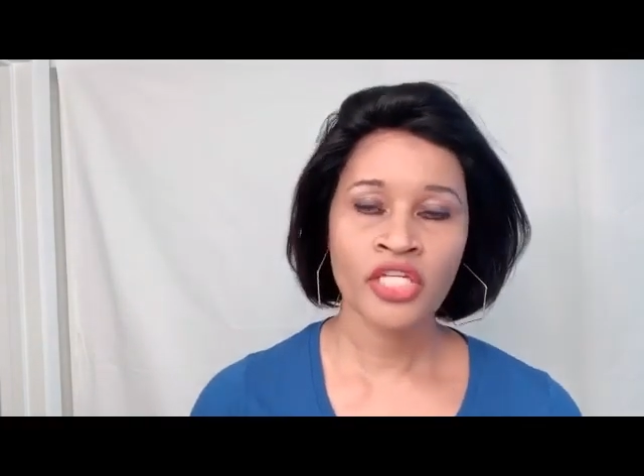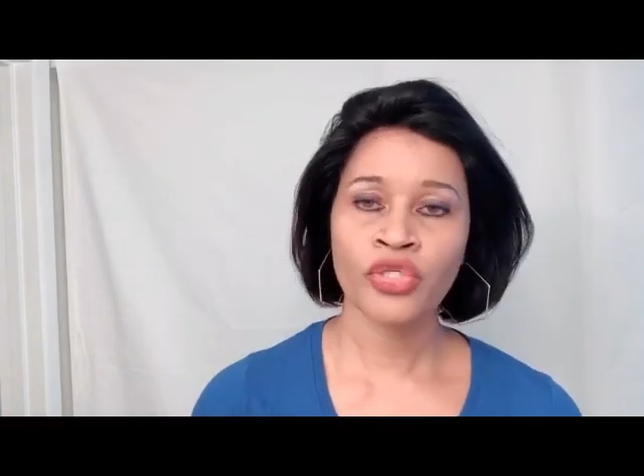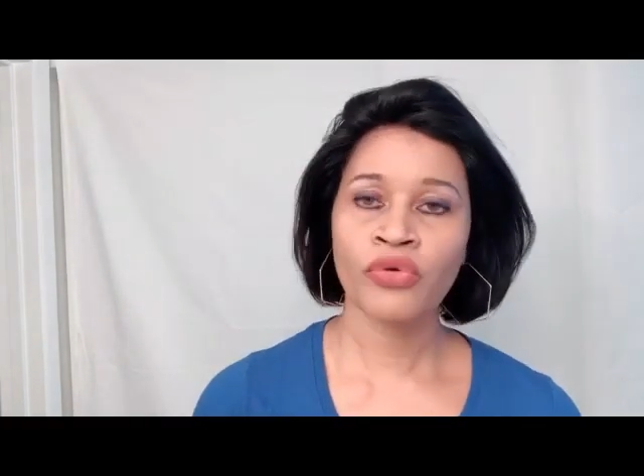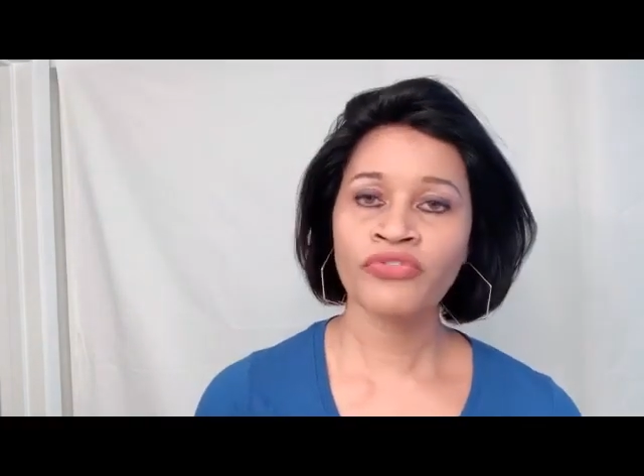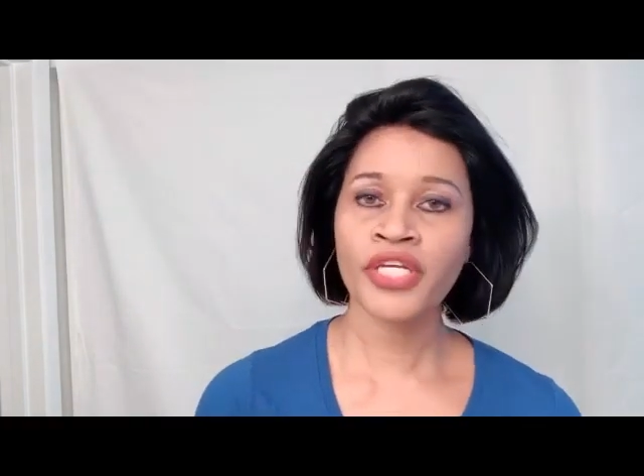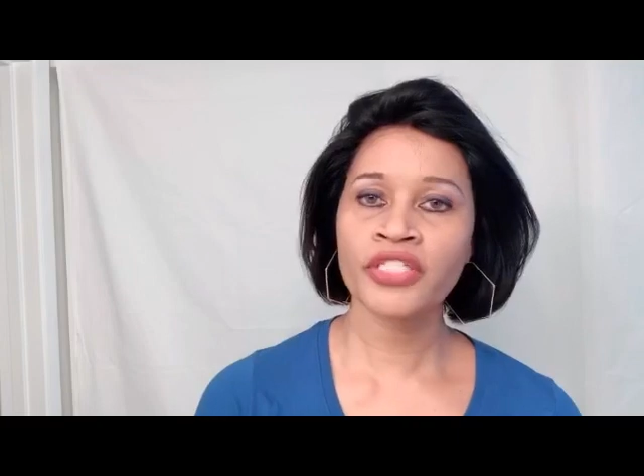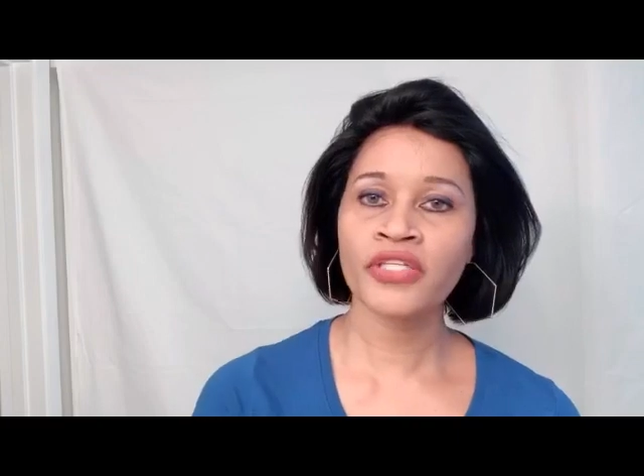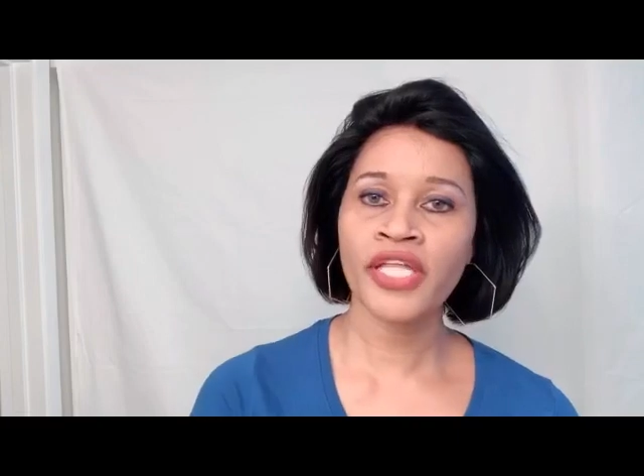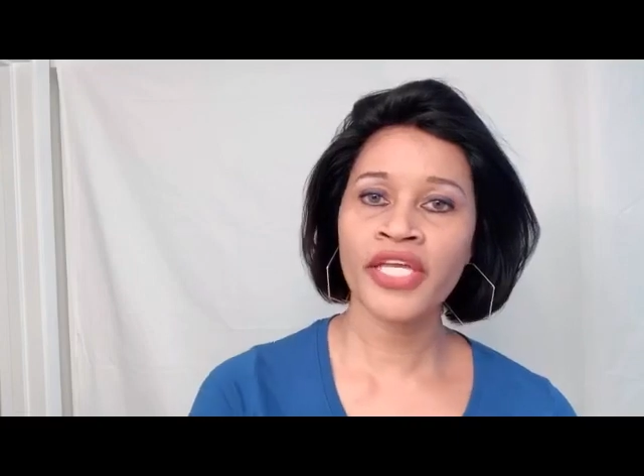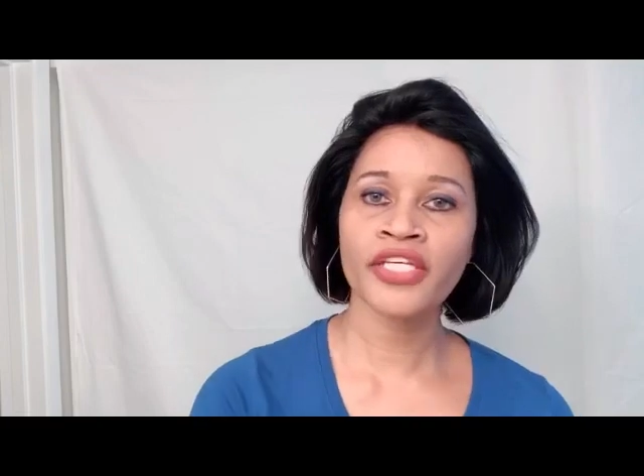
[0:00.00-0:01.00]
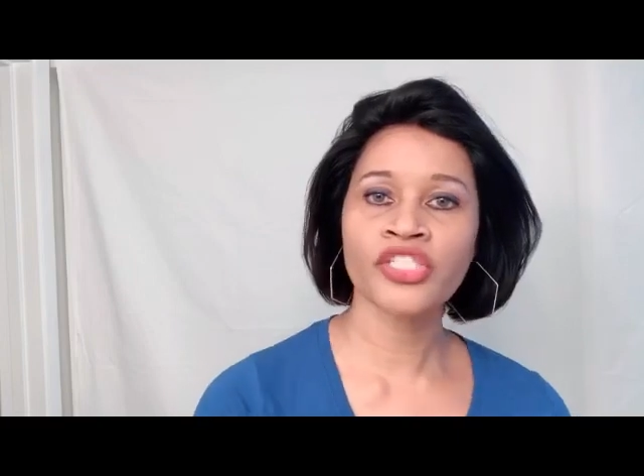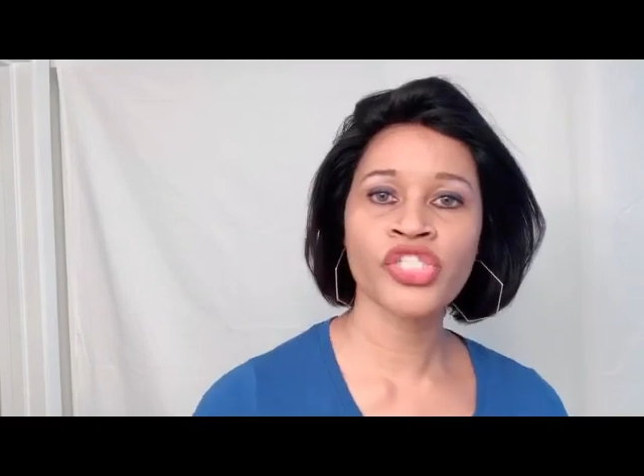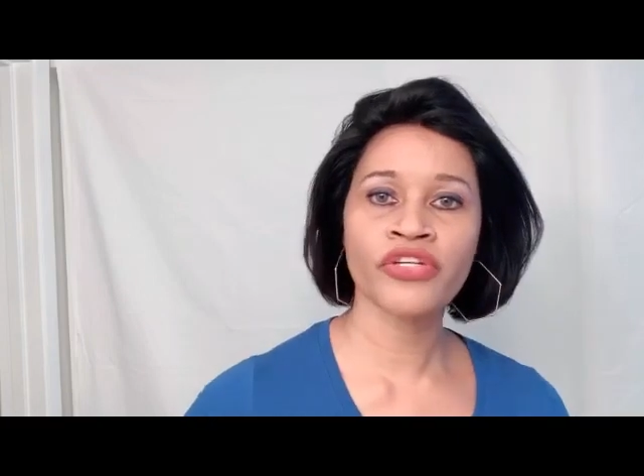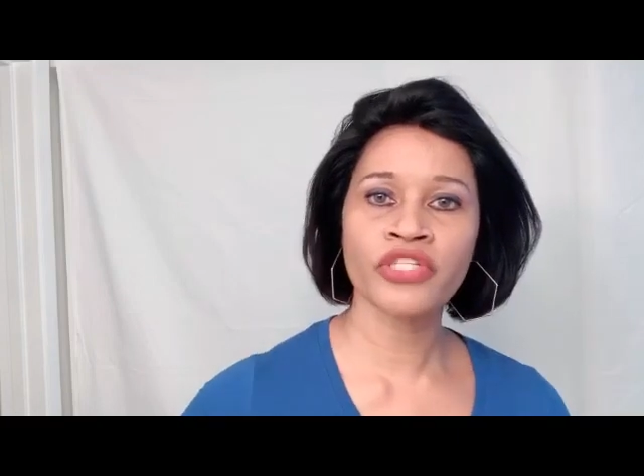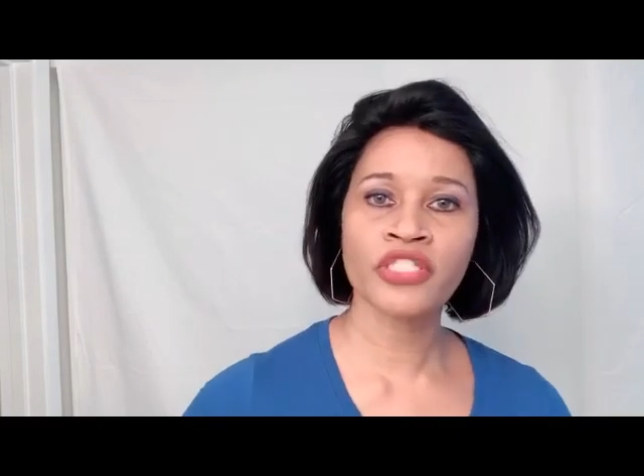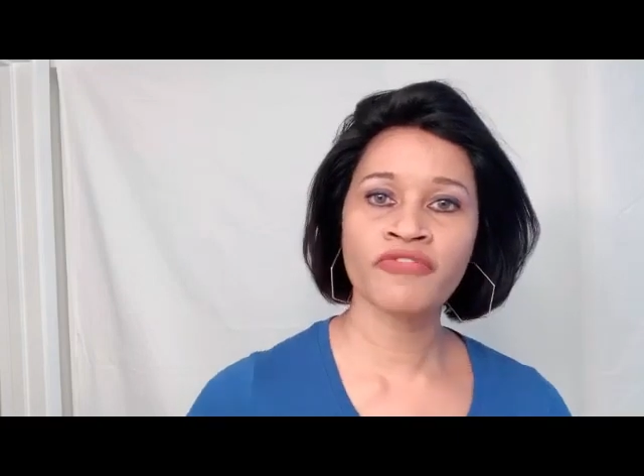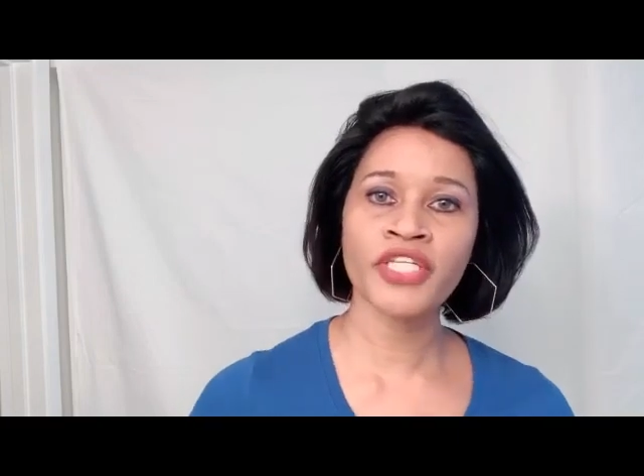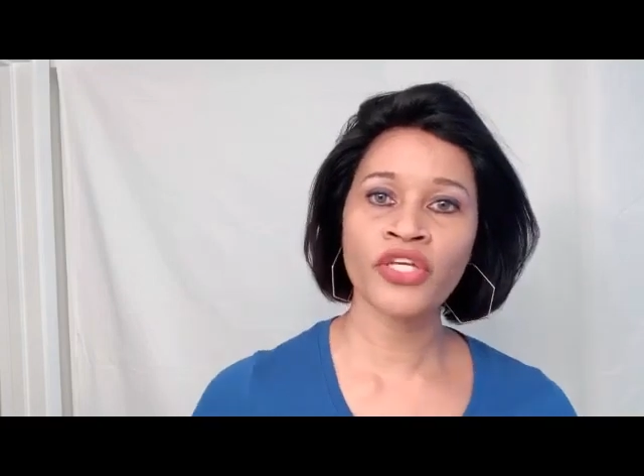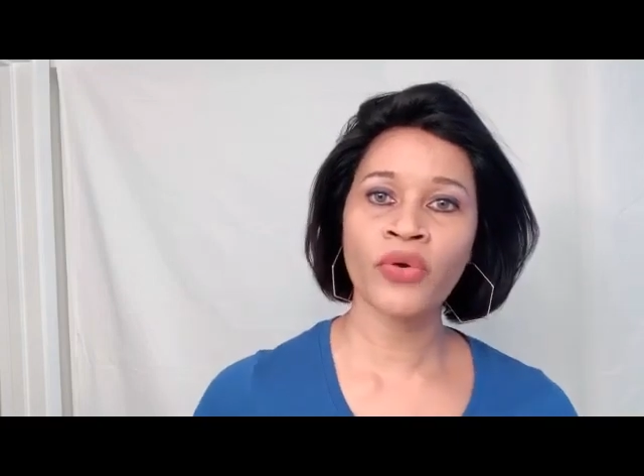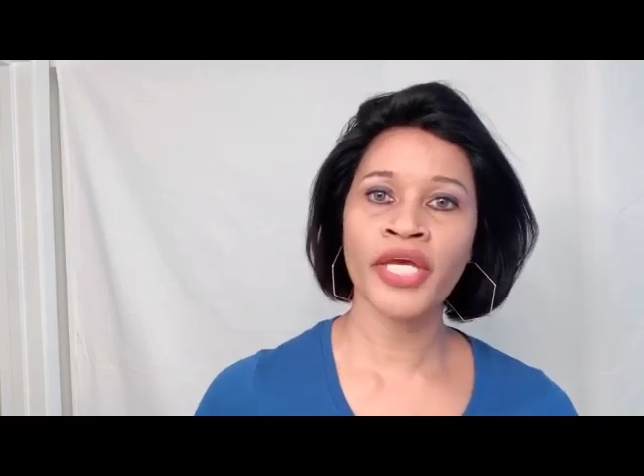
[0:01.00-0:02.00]
Don't forget to like and share this
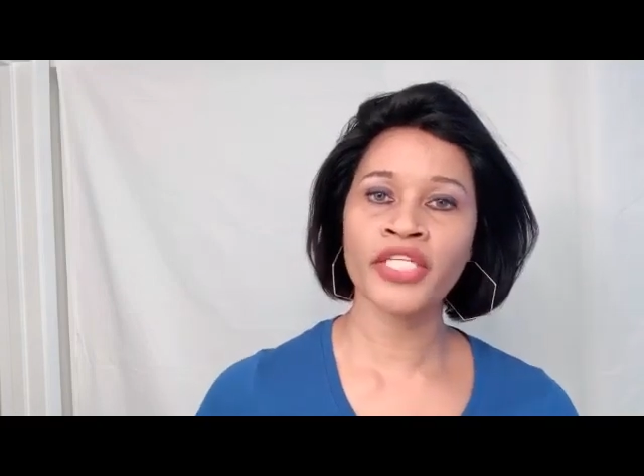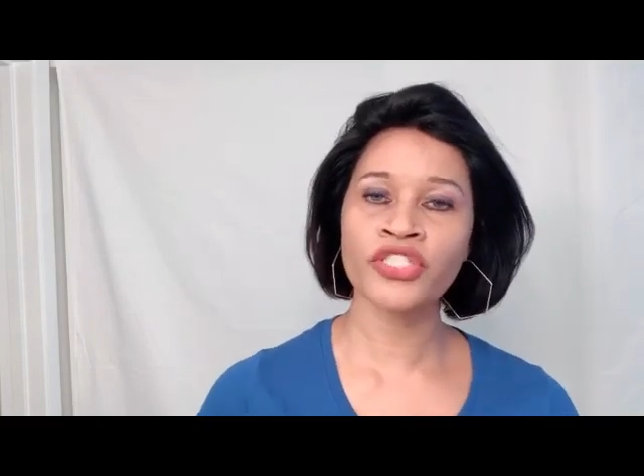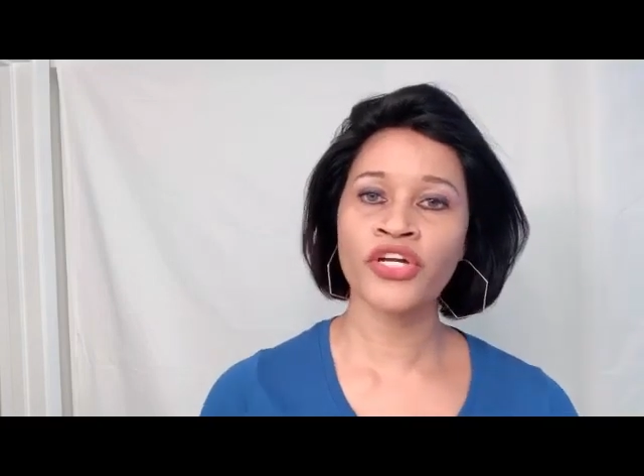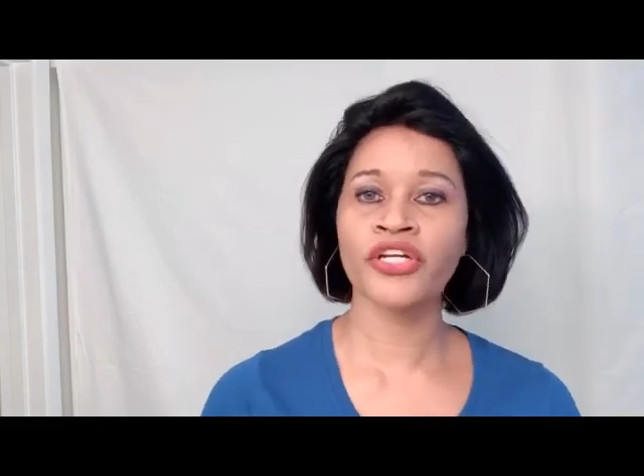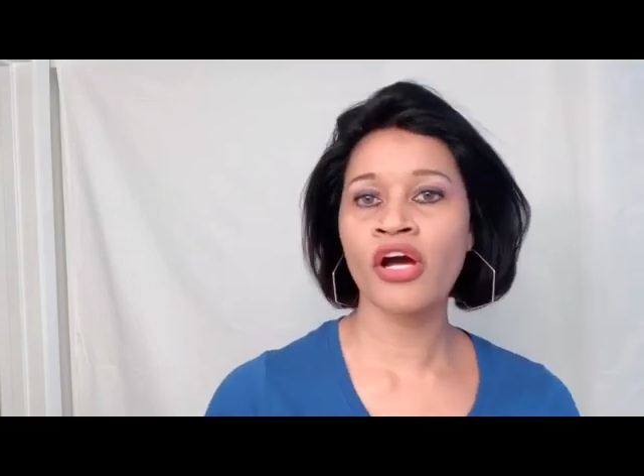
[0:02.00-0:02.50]
video and turn